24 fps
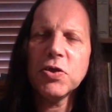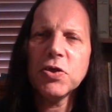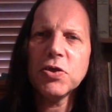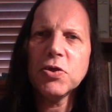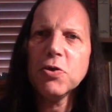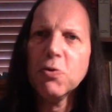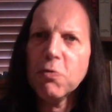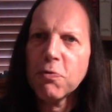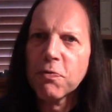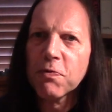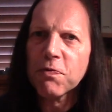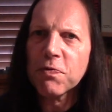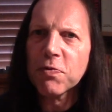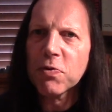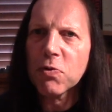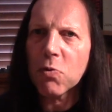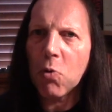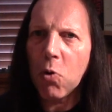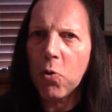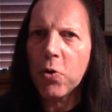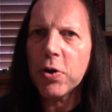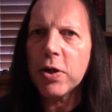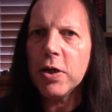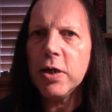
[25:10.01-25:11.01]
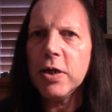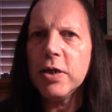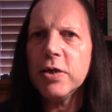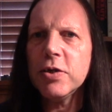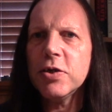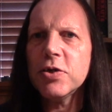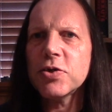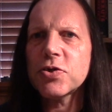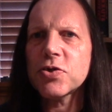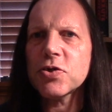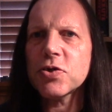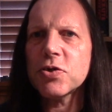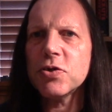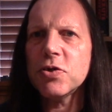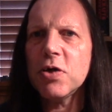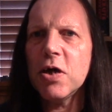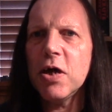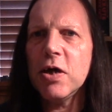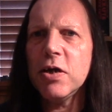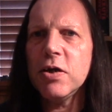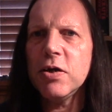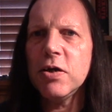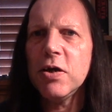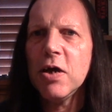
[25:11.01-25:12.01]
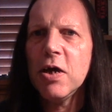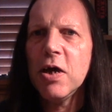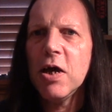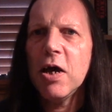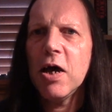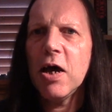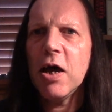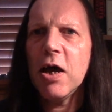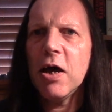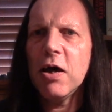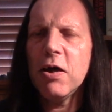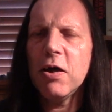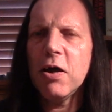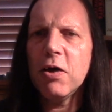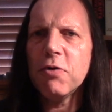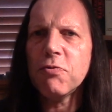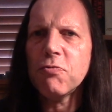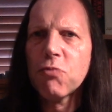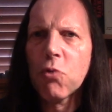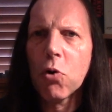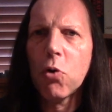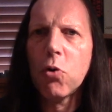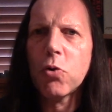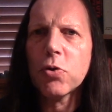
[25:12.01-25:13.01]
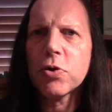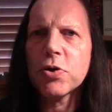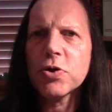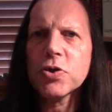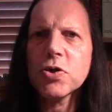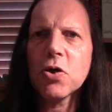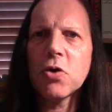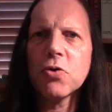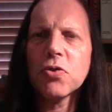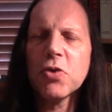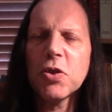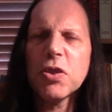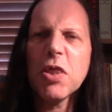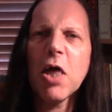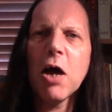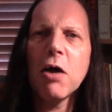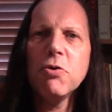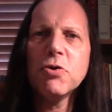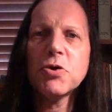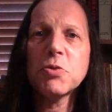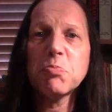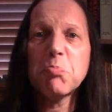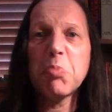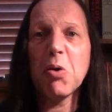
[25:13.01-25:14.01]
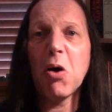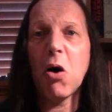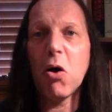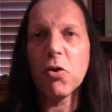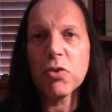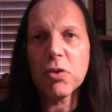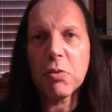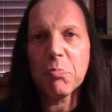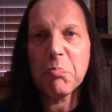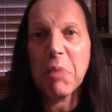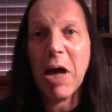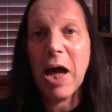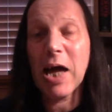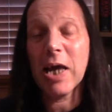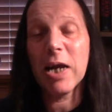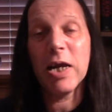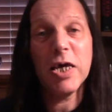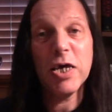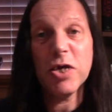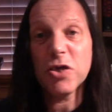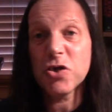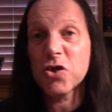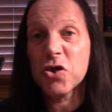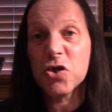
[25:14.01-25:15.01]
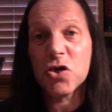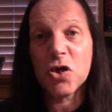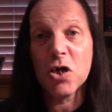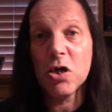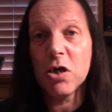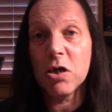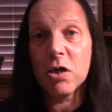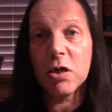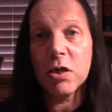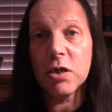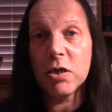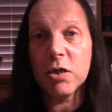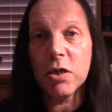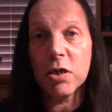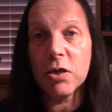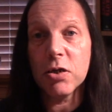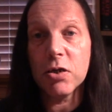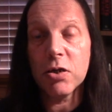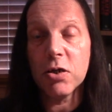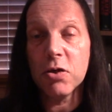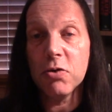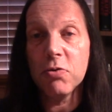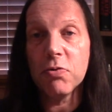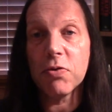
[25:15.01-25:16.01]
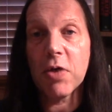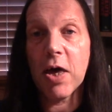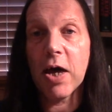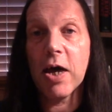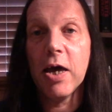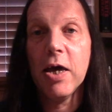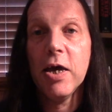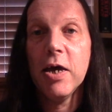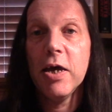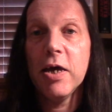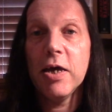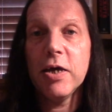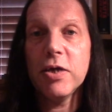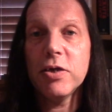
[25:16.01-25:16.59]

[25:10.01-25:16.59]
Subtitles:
youthful oiliness and and rawness on the nose, but on the palate it certainly didn't do that.